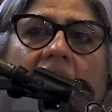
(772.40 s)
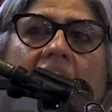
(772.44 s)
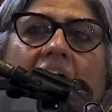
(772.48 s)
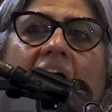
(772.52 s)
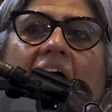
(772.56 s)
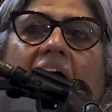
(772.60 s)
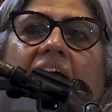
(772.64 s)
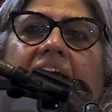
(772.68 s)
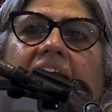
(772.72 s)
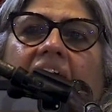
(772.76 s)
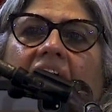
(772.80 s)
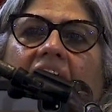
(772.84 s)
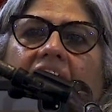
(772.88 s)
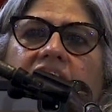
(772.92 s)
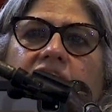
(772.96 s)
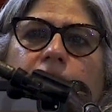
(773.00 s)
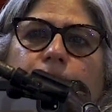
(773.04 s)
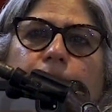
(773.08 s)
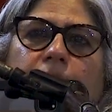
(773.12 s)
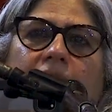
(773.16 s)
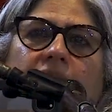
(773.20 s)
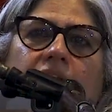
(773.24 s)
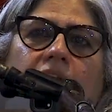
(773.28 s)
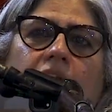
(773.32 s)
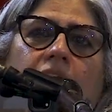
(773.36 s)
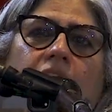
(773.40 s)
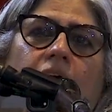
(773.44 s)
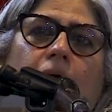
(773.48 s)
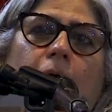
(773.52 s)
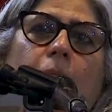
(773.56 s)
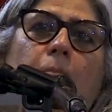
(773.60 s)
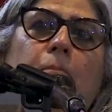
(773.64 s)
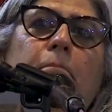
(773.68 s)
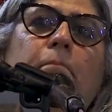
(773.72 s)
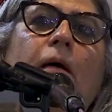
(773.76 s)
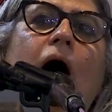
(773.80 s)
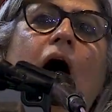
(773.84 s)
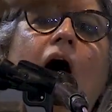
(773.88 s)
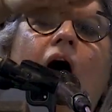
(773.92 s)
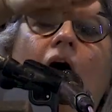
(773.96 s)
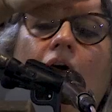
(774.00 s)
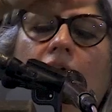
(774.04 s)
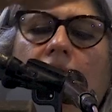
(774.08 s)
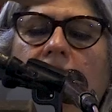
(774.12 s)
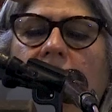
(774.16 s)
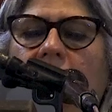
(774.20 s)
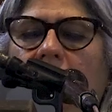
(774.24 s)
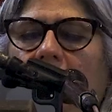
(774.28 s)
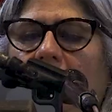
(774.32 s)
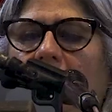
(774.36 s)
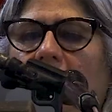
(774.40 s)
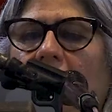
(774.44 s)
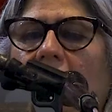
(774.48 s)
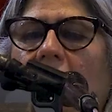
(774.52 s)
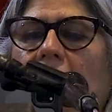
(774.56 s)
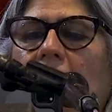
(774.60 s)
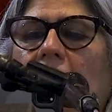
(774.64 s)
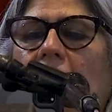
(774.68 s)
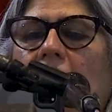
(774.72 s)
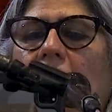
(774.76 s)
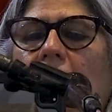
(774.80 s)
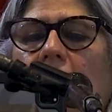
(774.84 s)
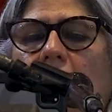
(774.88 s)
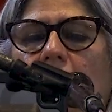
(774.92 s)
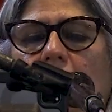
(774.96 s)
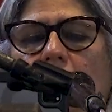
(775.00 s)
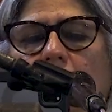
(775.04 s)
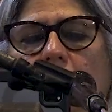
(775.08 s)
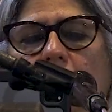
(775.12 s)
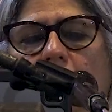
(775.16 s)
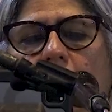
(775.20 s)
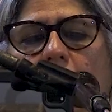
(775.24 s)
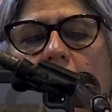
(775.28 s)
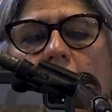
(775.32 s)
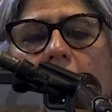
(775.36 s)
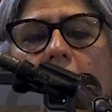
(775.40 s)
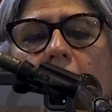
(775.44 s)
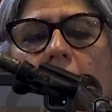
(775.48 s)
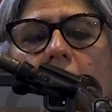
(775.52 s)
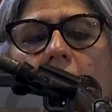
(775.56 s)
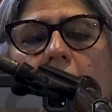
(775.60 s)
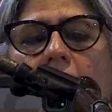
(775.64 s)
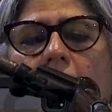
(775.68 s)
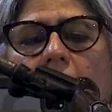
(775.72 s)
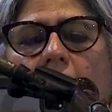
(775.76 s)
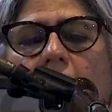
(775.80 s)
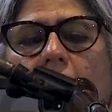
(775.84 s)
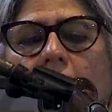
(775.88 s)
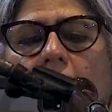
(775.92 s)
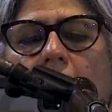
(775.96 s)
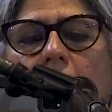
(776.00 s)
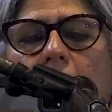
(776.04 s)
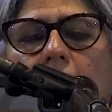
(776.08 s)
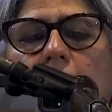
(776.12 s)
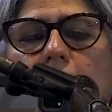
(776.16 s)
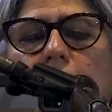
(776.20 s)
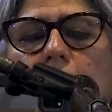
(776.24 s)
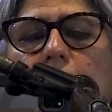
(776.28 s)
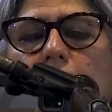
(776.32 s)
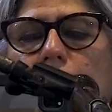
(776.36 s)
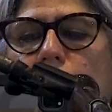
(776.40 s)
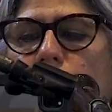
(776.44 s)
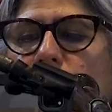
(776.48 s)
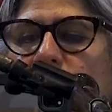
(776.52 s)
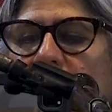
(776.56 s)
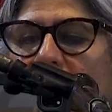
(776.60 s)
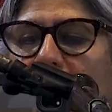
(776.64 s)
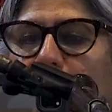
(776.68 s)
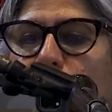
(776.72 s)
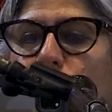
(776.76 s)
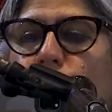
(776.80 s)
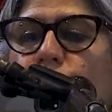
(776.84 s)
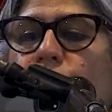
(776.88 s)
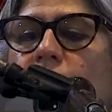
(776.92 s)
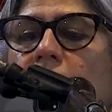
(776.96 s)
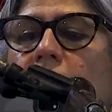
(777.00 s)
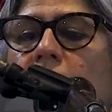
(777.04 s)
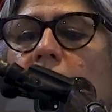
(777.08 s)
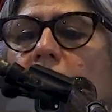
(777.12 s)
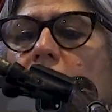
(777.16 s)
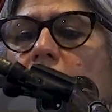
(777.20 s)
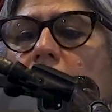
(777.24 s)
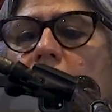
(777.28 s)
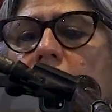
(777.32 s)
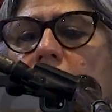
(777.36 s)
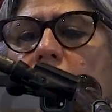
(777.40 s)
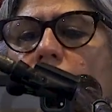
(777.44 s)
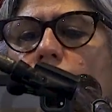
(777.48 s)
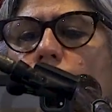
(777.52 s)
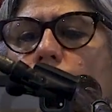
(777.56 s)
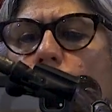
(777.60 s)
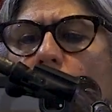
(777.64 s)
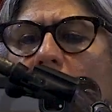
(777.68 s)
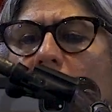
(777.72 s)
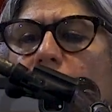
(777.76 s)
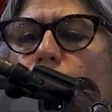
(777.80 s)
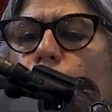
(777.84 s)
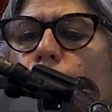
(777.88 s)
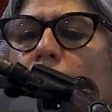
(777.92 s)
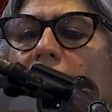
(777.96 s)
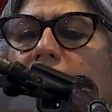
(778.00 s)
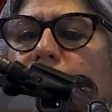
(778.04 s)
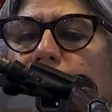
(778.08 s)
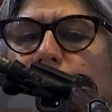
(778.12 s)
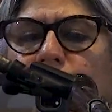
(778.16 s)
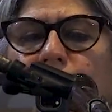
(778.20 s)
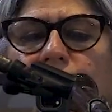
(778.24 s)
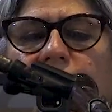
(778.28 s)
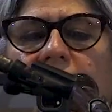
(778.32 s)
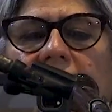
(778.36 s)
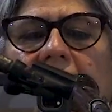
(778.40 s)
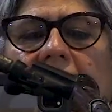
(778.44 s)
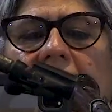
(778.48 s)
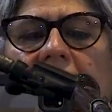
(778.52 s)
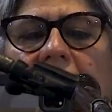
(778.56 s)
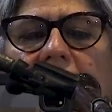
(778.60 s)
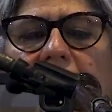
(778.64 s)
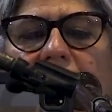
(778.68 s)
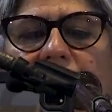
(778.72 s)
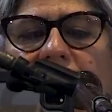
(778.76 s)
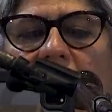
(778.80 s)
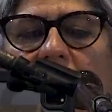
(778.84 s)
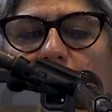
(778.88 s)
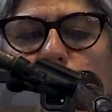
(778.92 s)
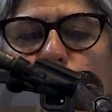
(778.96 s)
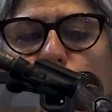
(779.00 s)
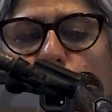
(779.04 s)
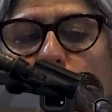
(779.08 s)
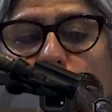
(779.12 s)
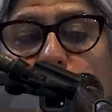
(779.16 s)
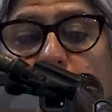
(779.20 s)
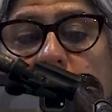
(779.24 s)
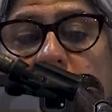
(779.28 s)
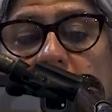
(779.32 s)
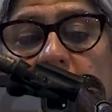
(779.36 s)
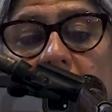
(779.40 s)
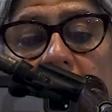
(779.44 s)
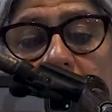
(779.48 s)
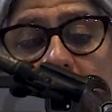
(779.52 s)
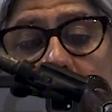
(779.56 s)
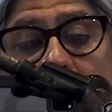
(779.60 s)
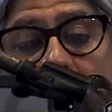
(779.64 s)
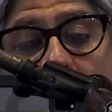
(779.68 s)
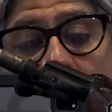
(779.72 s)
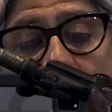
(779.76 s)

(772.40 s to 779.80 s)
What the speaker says: and has been parked in section 113, if I'm not mistaken.